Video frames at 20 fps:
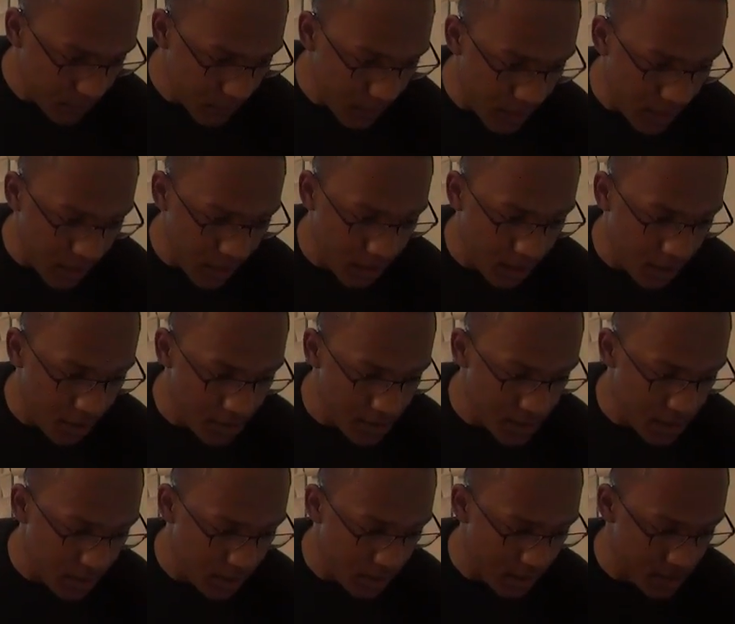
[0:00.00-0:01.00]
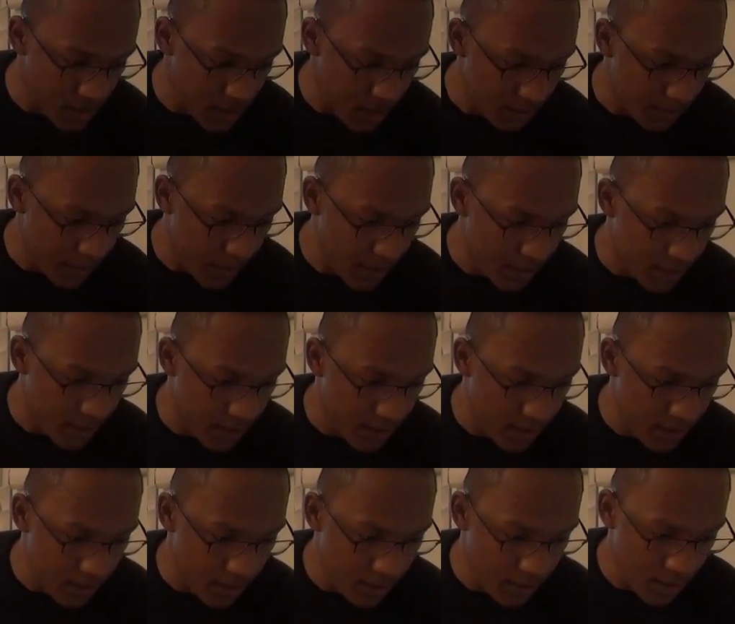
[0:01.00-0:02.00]
And then close it, and it's
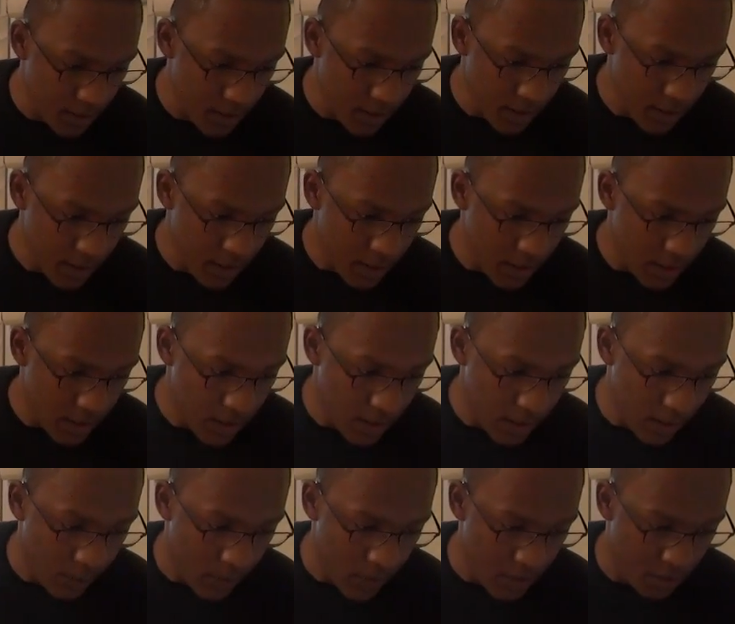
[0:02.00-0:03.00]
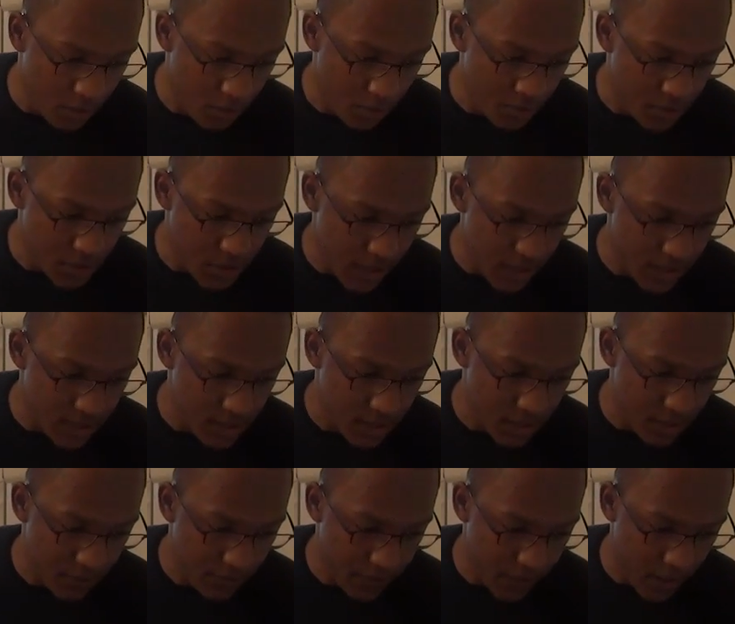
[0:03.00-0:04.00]
updated. And when you do change
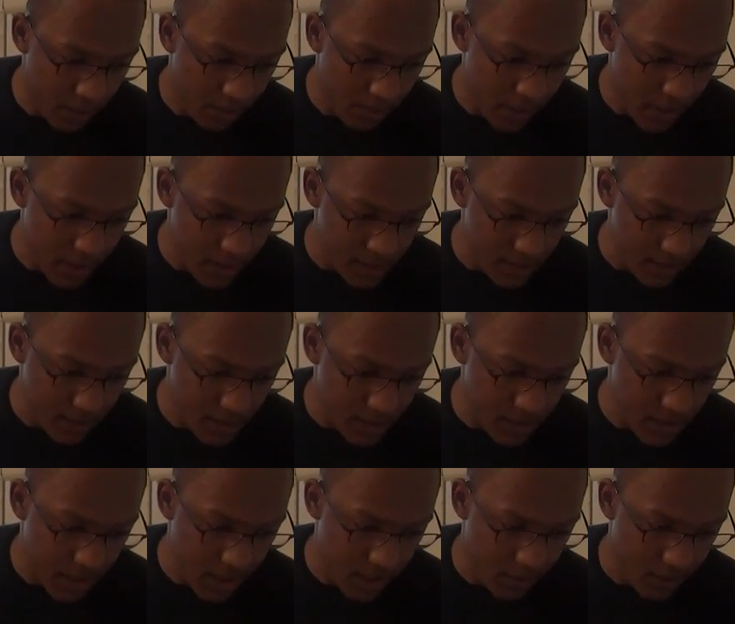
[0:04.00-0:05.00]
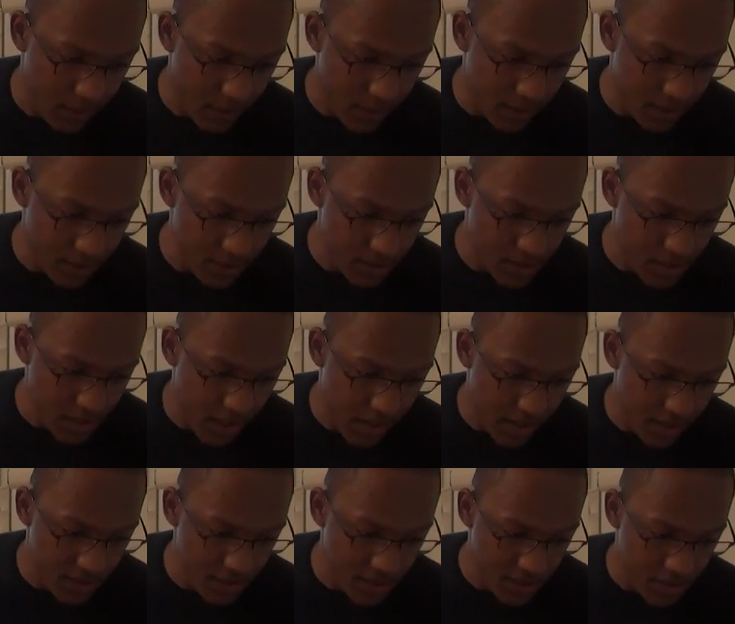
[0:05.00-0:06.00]
stuff, it appears on the side where
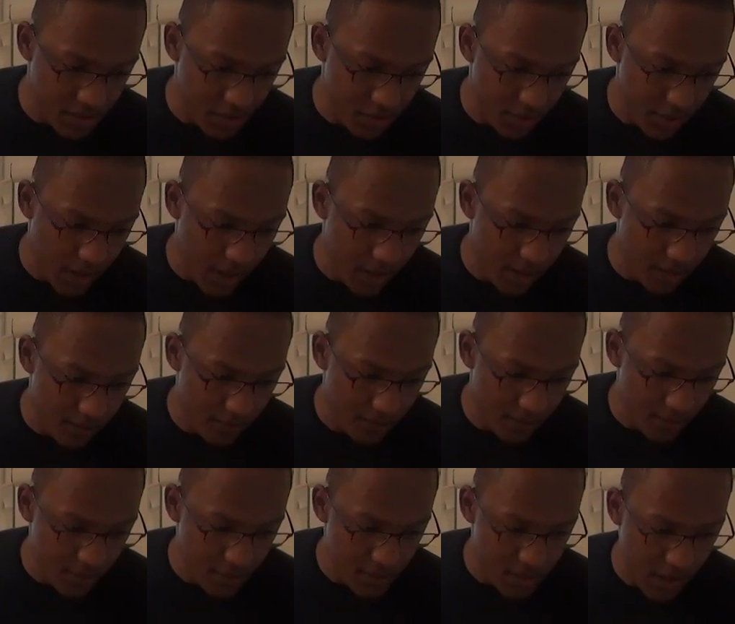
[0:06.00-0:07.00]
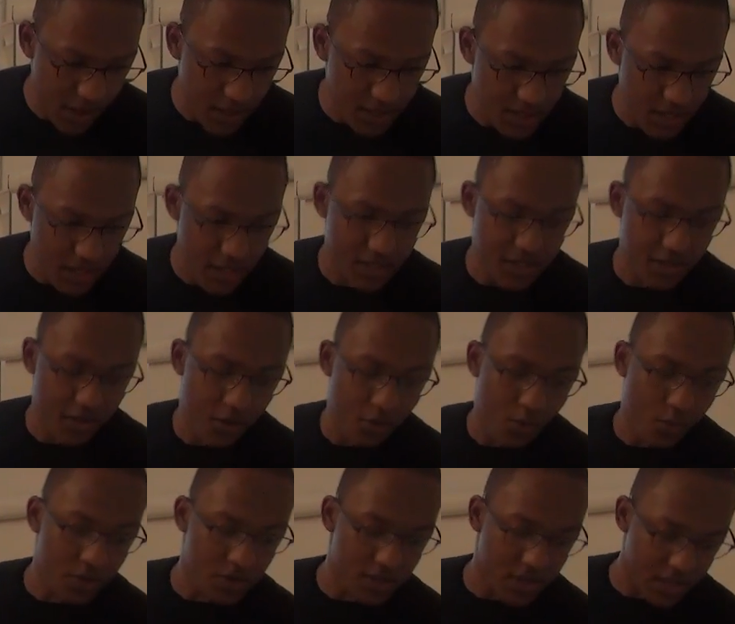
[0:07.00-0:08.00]
change due date. So it actually lets you
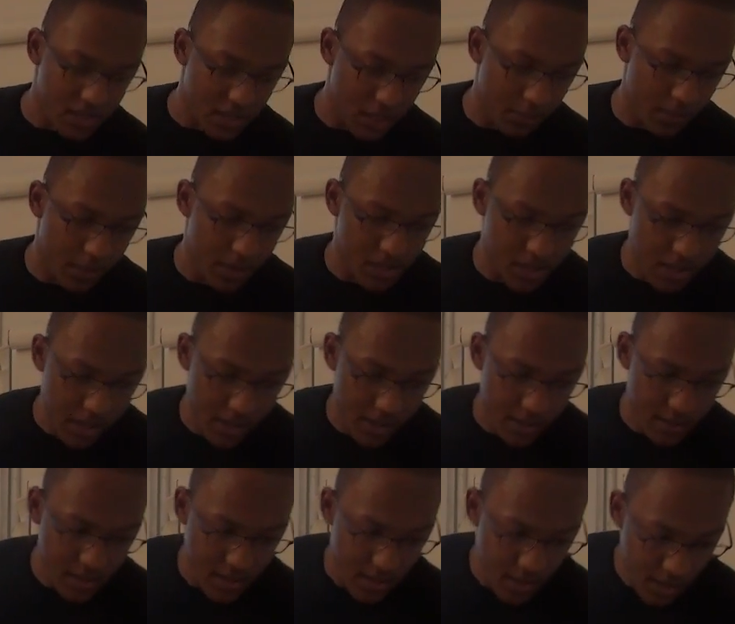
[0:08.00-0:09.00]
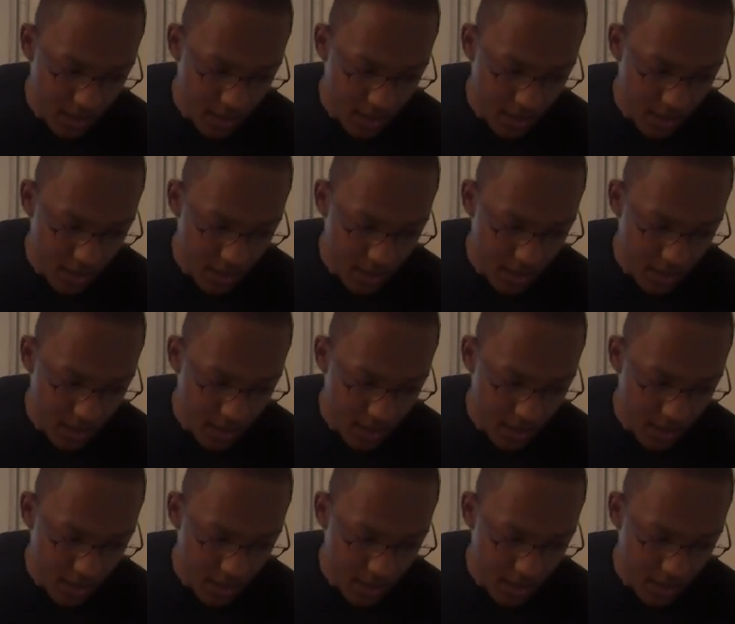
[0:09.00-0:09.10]
know what's actually been changed,